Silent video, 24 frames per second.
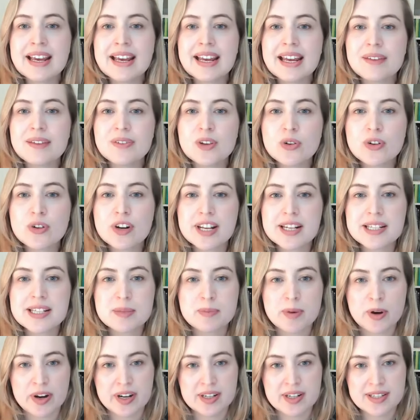If you're an
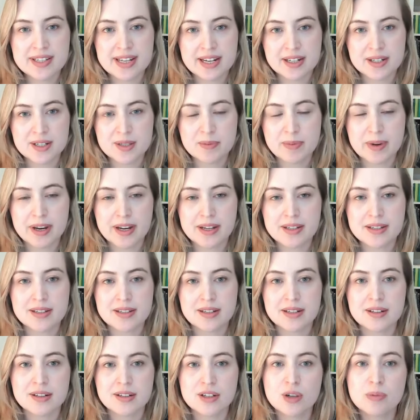experienced
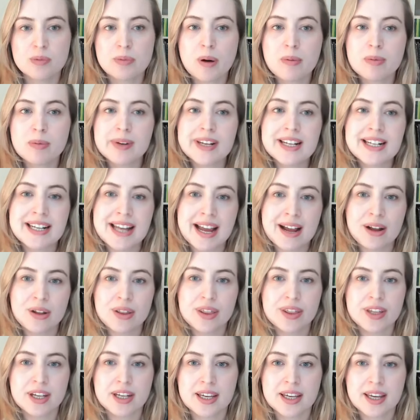salesperson, you're probably now
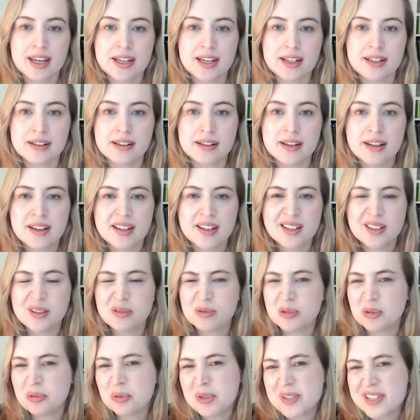thinking,
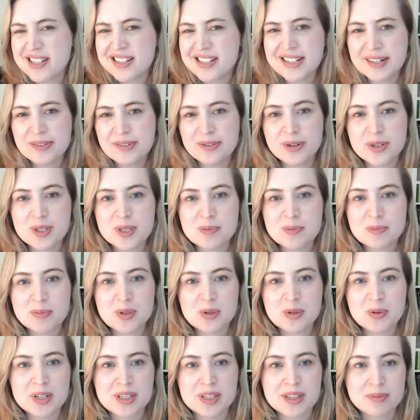well, what's the difference
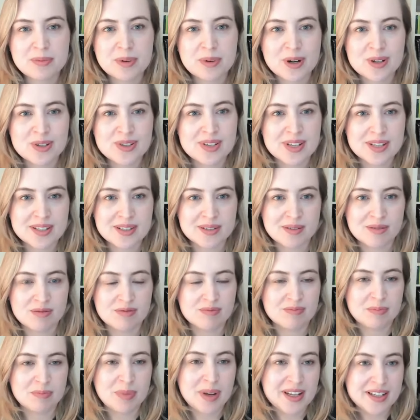between the process of
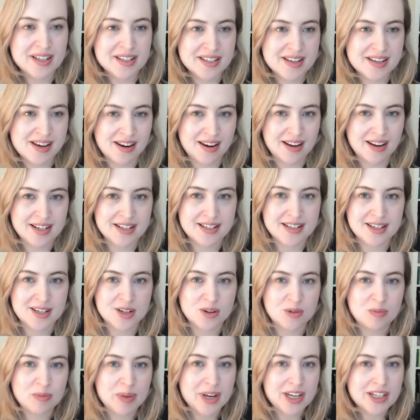personalizing
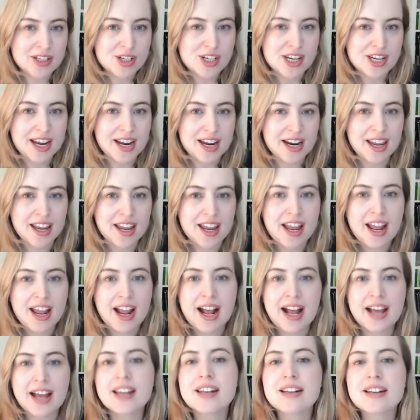your pitch deck
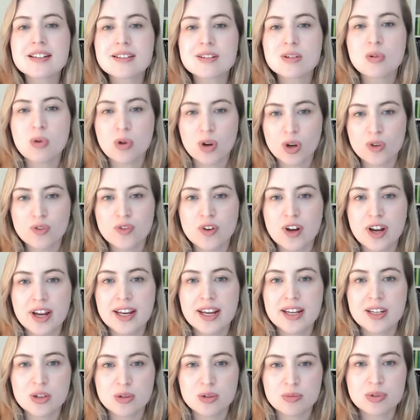and
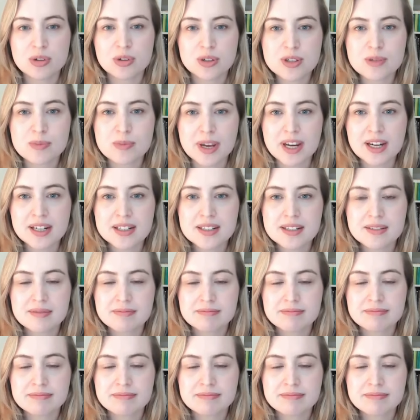qualifying your prospect?